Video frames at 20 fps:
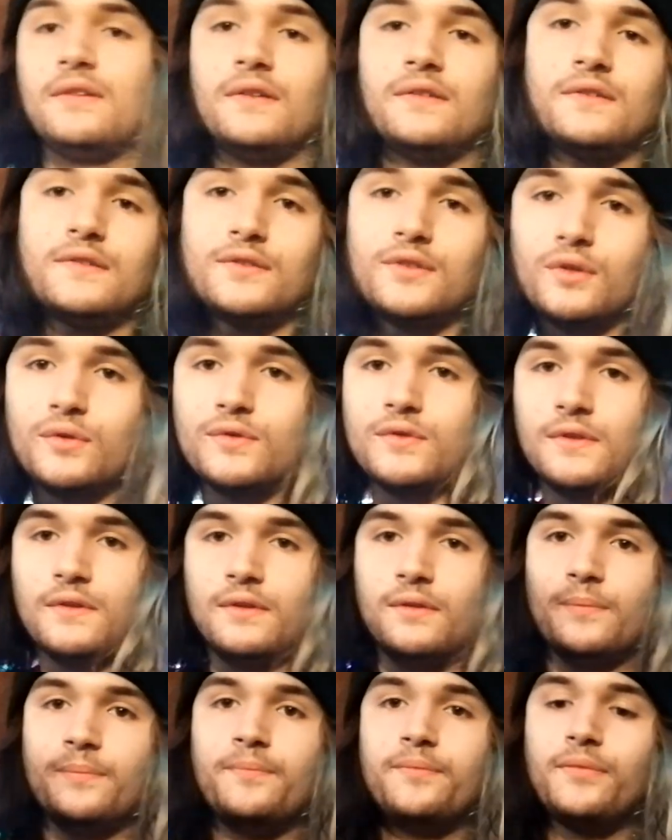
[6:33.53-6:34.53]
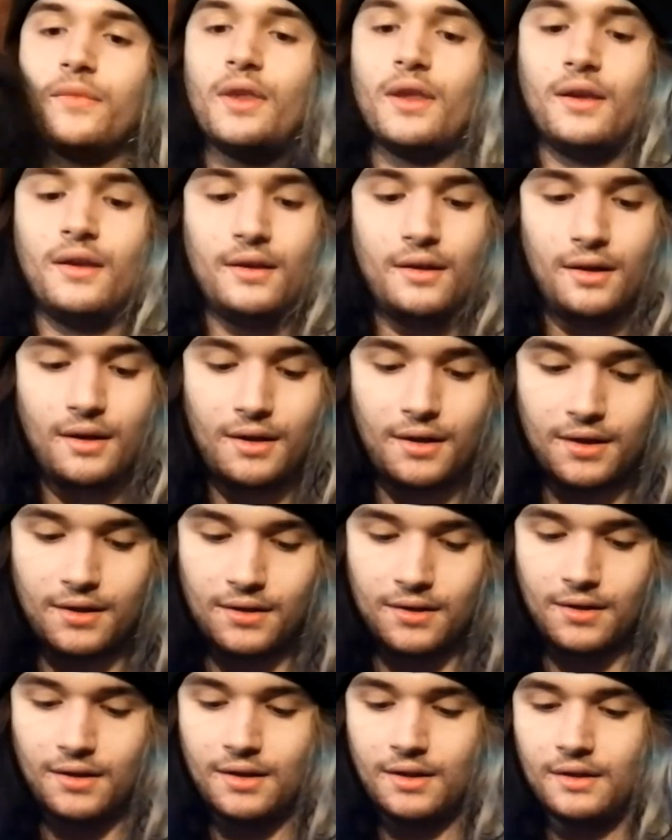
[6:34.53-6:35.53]
tons of shows in them,
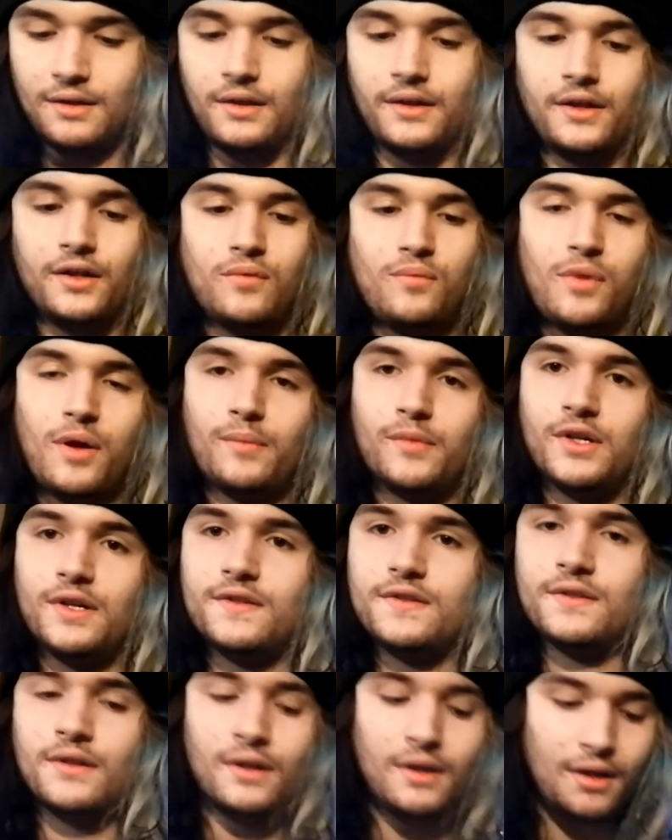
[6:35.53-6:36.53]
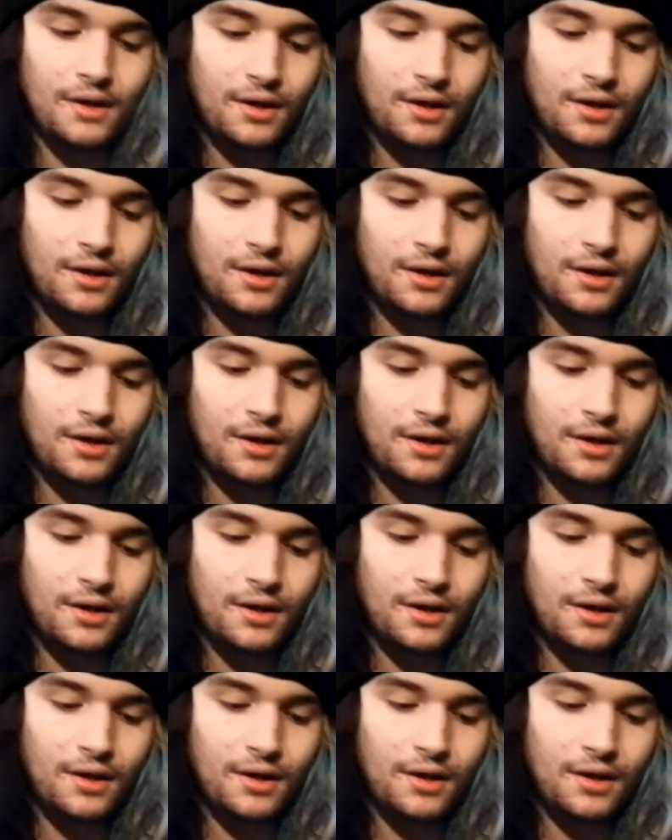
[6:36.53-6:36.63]
and a lot of good memories.